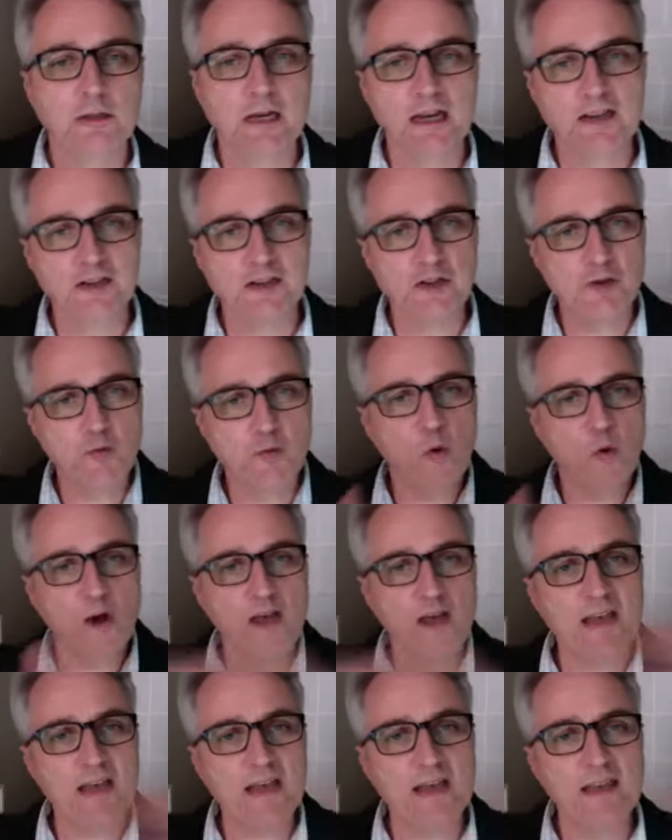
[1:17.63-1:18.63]
a
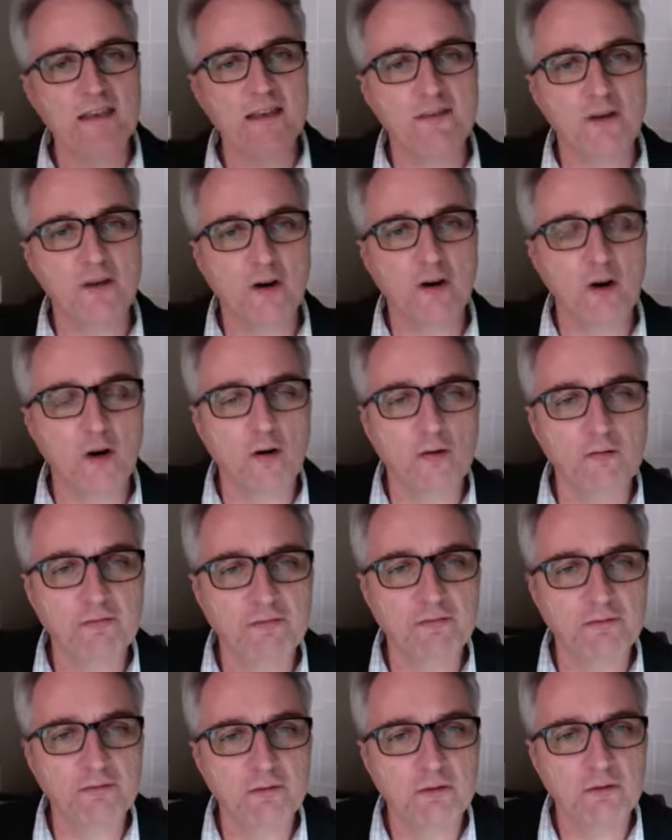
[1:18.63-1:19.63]
swathe
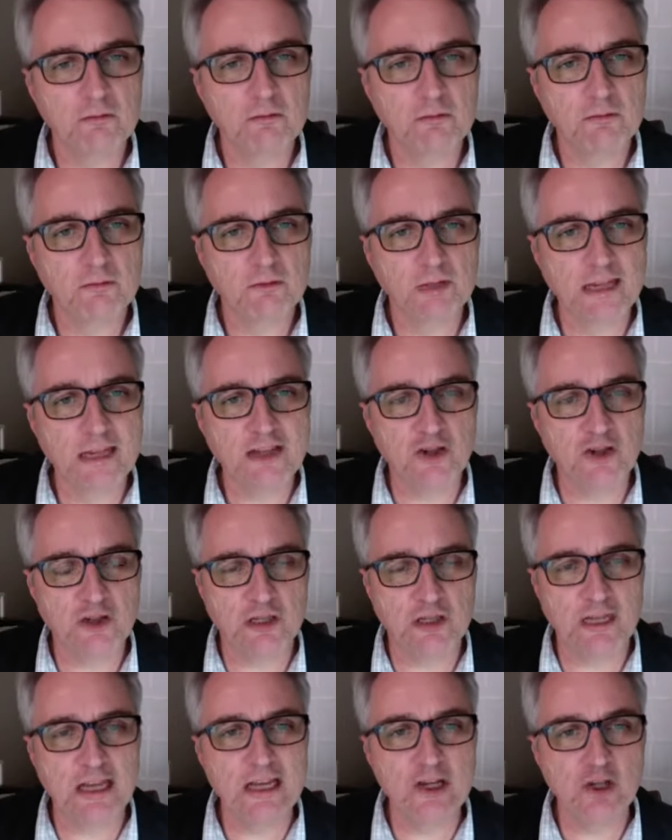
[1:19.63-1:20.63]
of
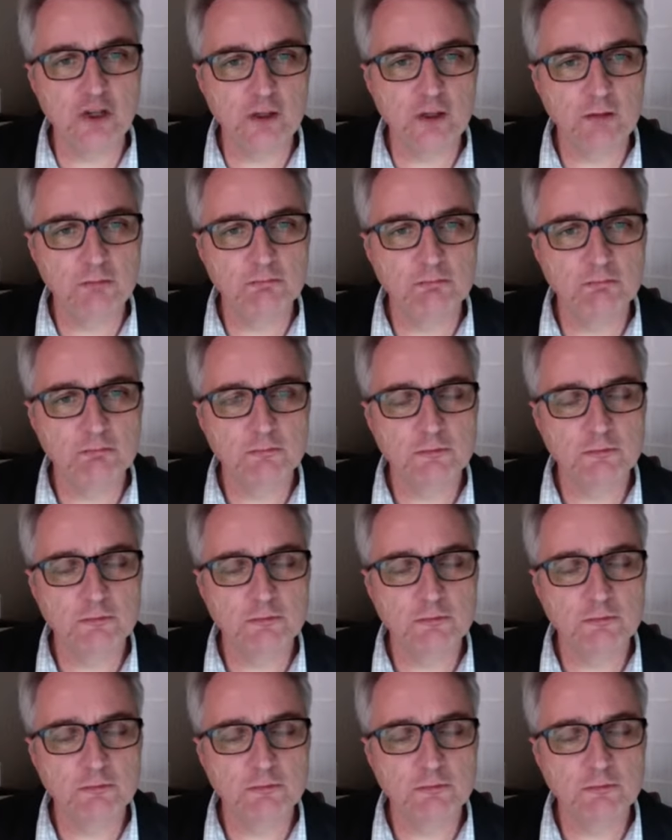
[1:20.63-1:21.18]
legislation,